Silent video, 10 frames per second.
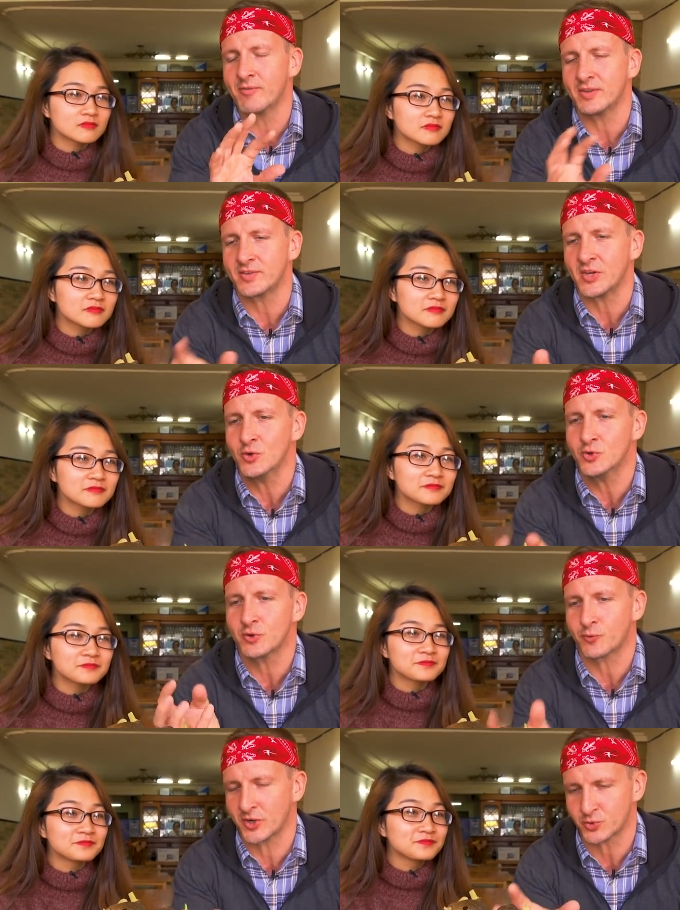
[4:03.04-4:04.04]
Speaker 1: have these huge
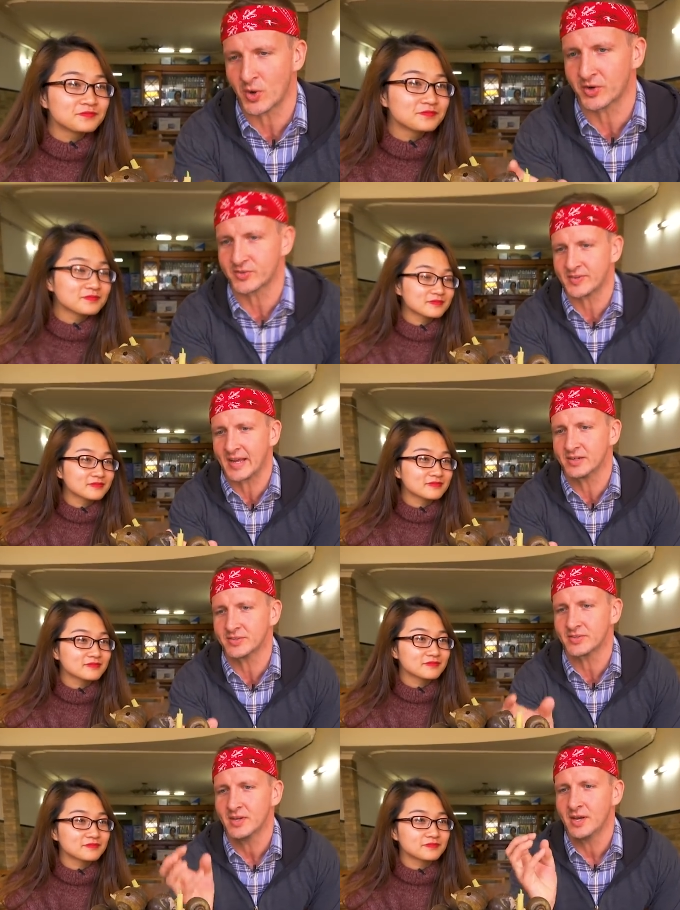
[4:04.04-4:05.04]
freshwater
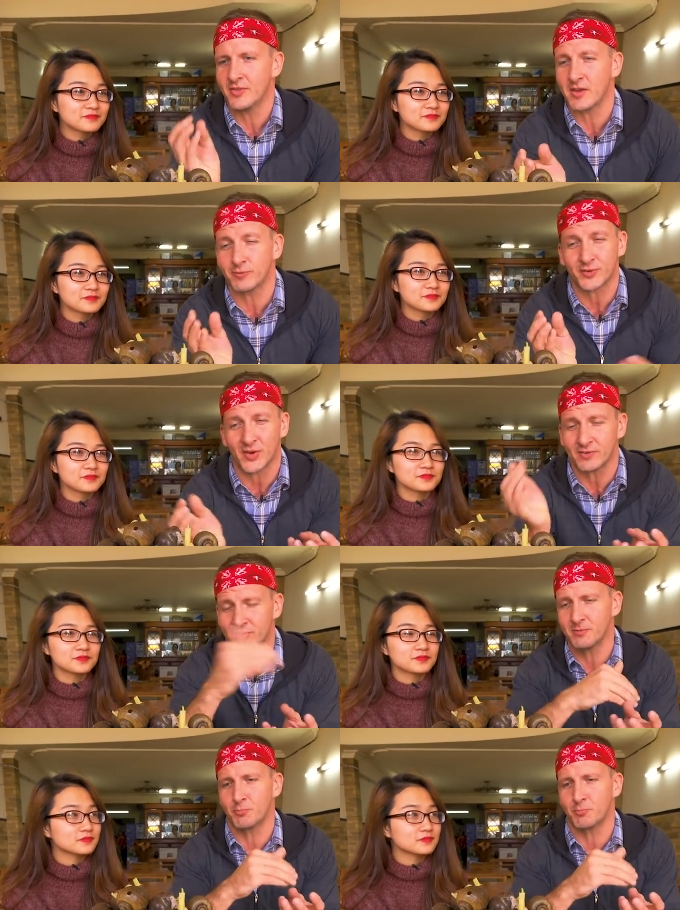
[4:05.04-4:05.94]
snails. They've stuffed some